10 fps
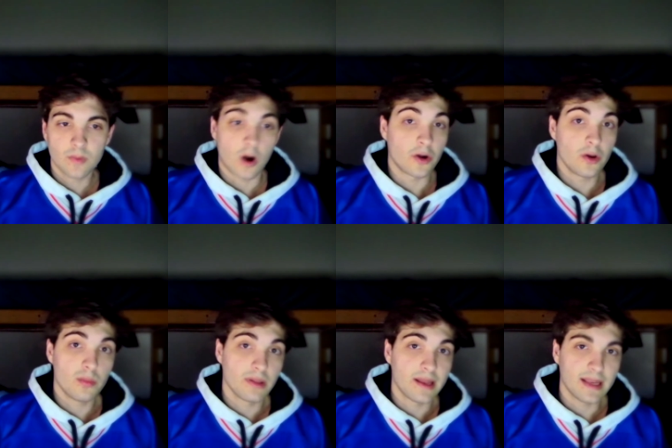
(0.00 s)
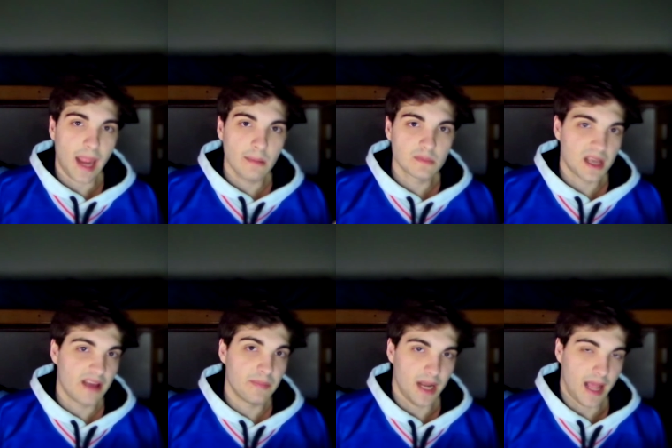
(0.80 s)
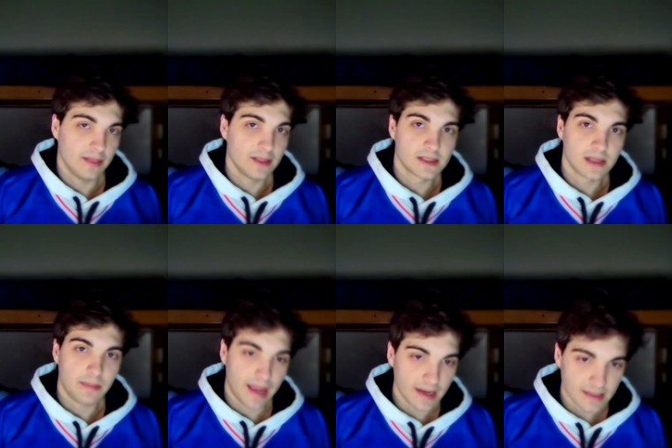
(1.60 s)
Are you playing games that have been endlessly beta